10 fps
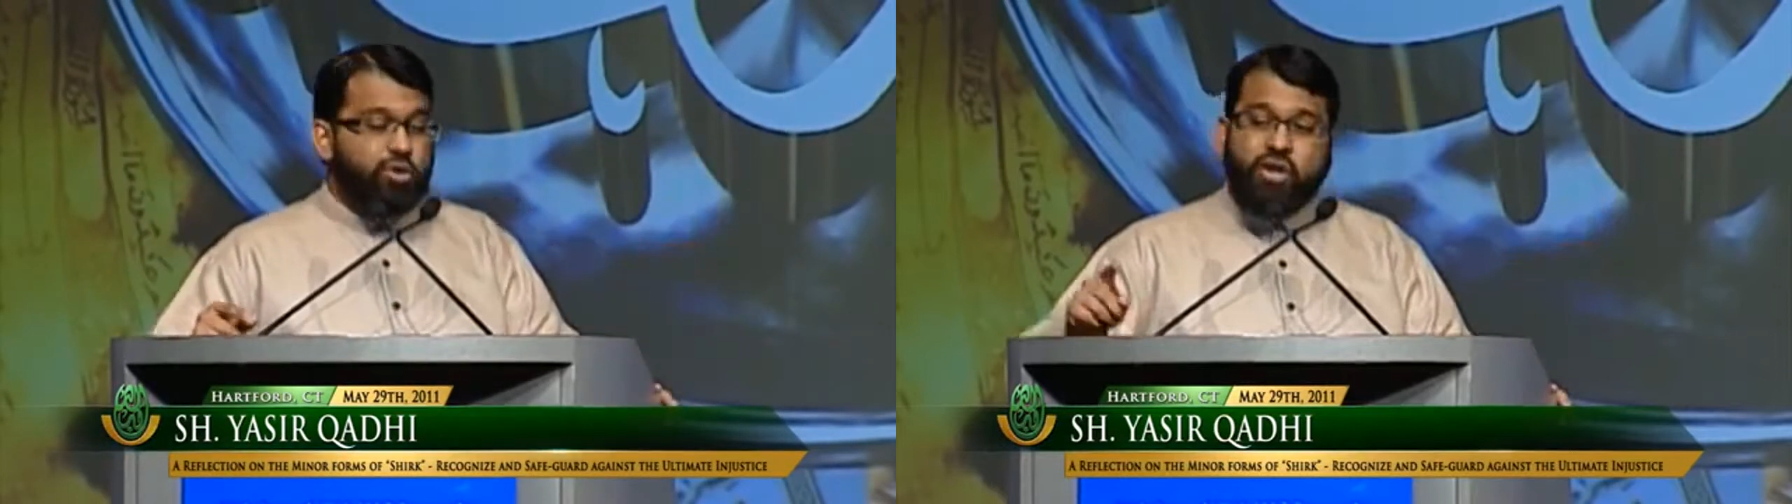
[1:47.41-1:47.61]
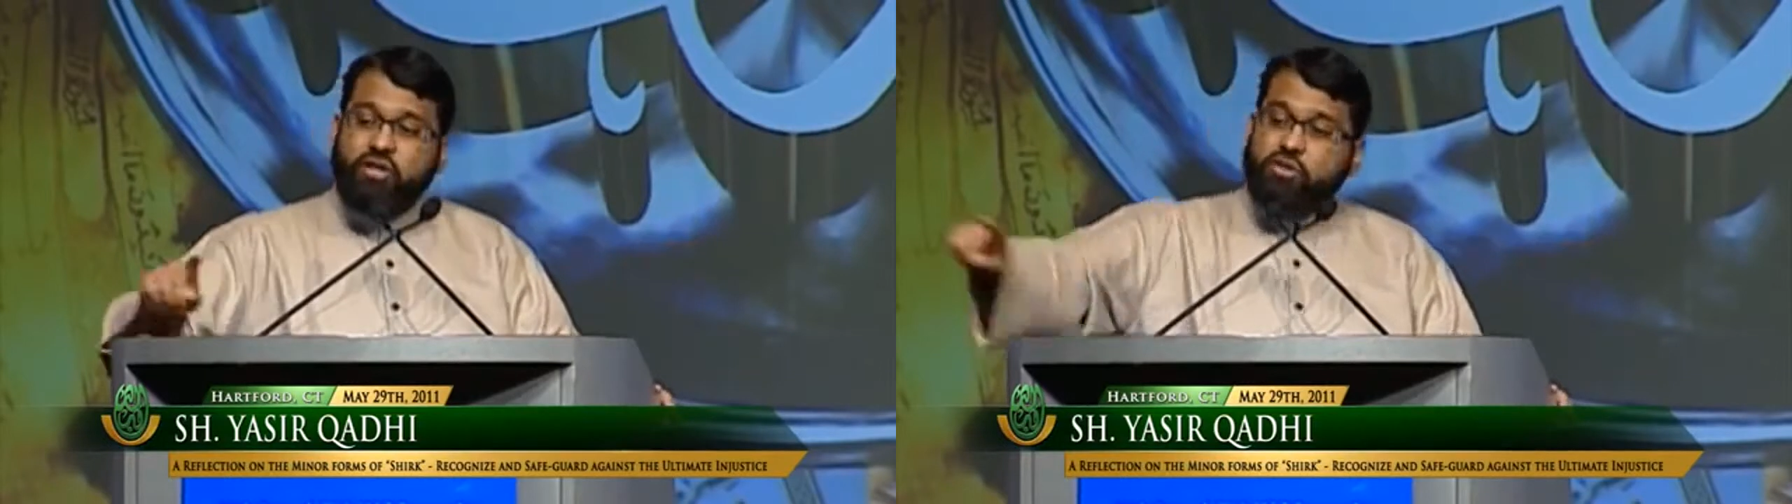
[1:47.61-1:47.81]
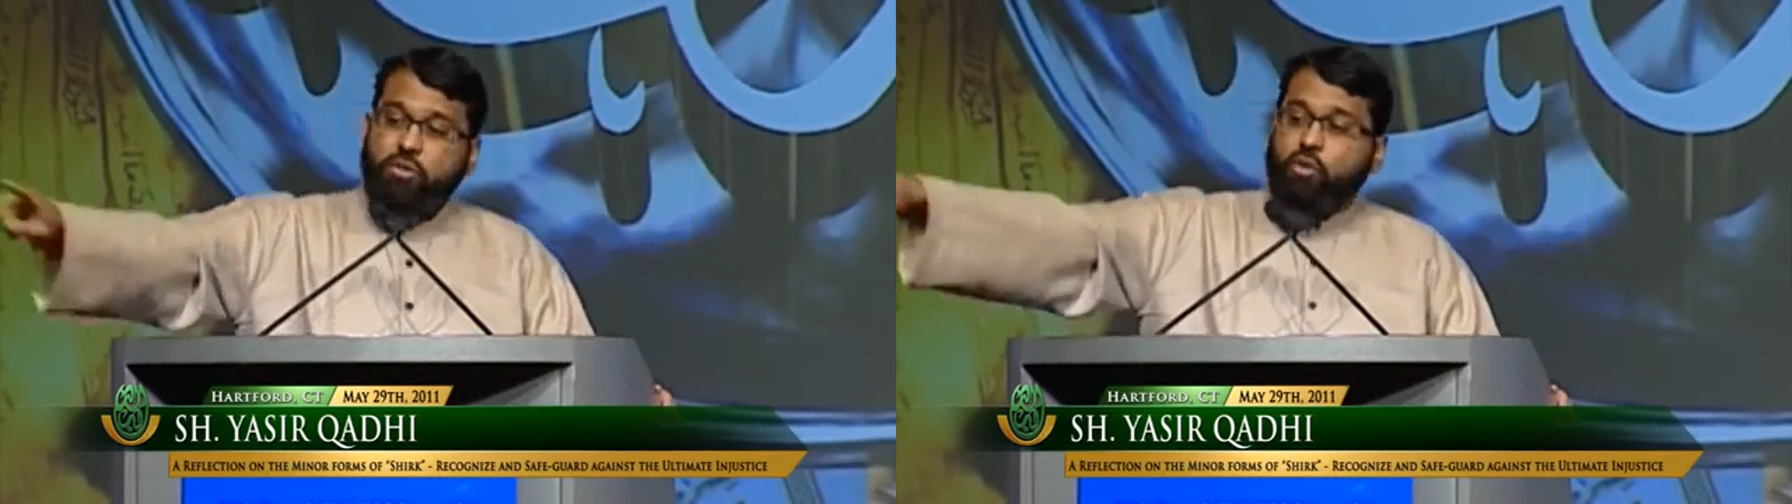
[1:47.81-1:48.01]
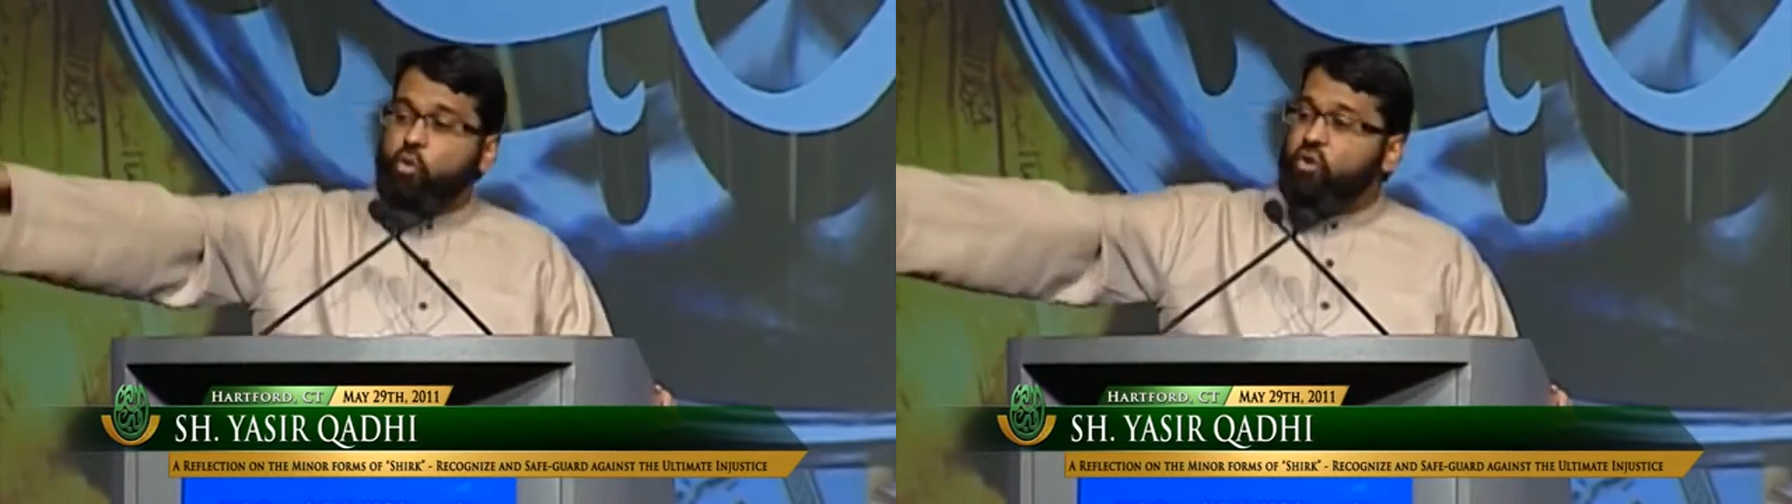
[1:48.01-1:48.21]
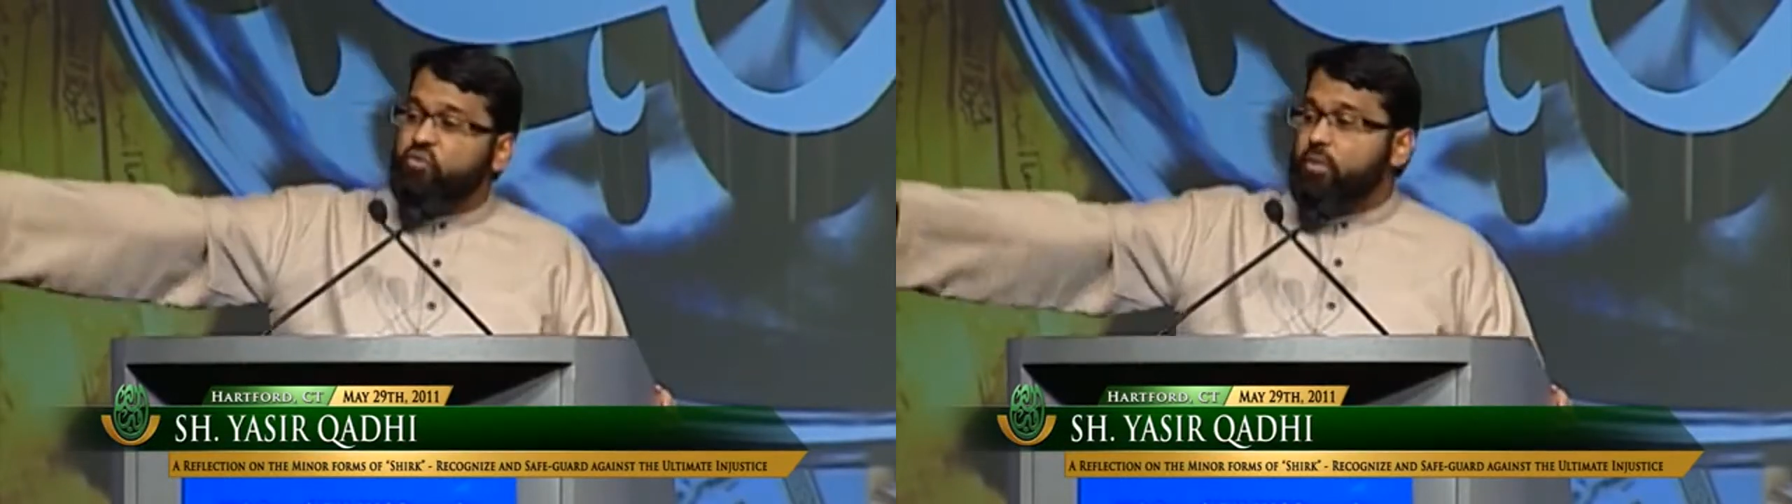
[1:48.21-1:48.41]
So get
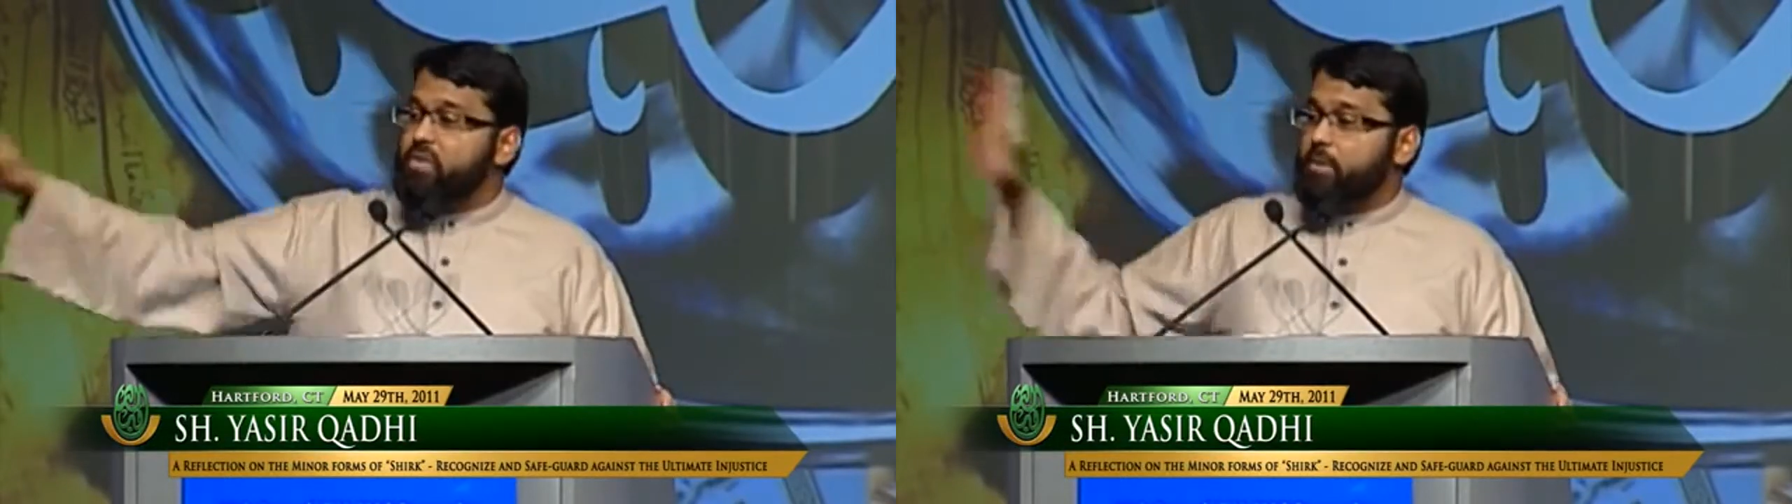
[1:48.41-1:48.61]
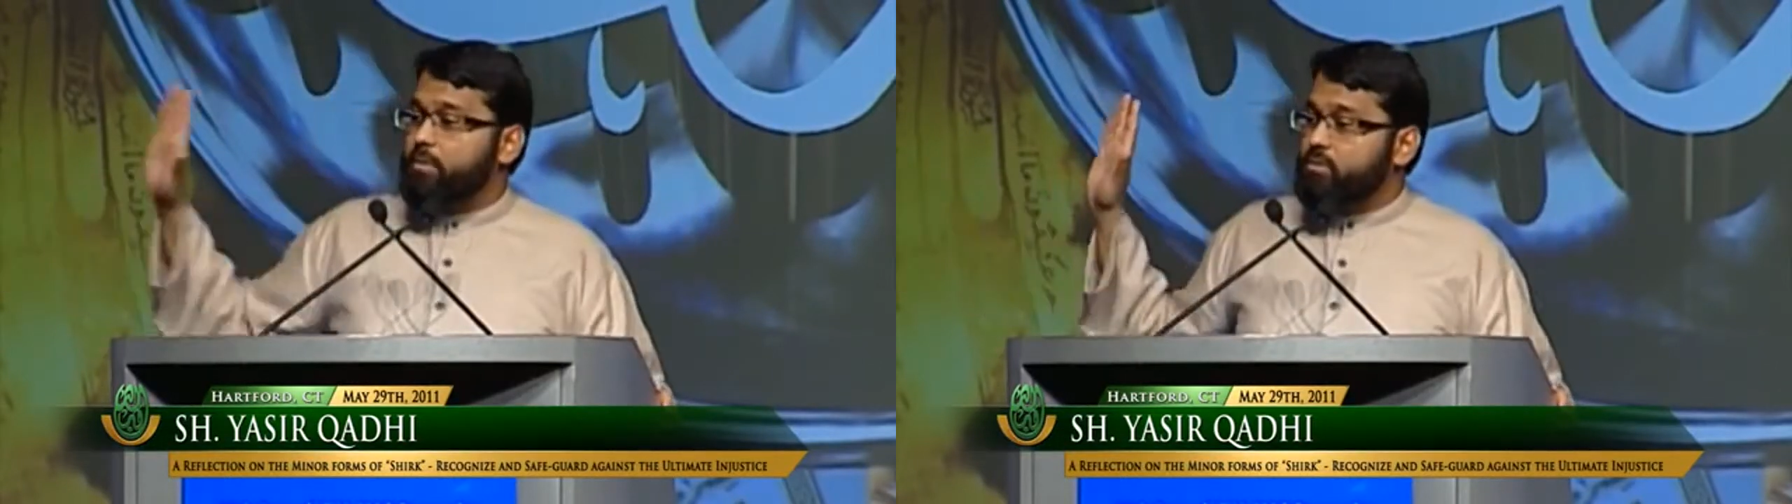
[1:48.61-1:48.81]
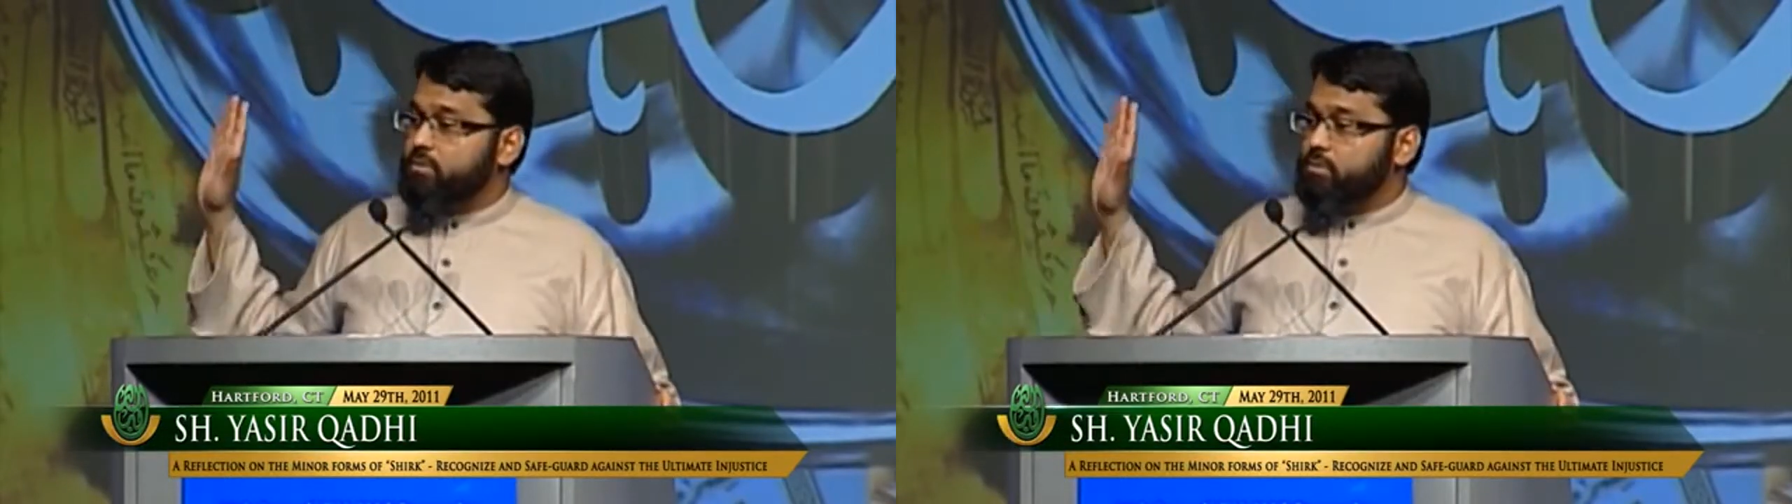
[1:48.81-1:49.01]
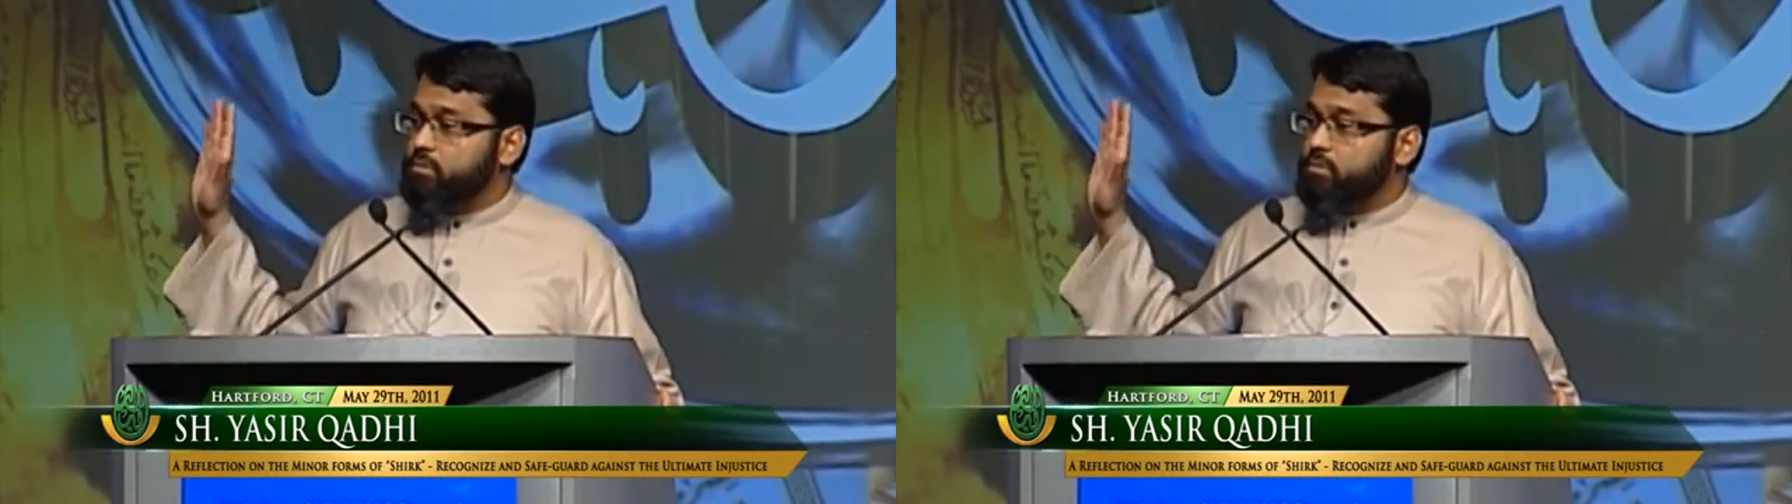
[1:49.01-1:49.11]
your reward from them.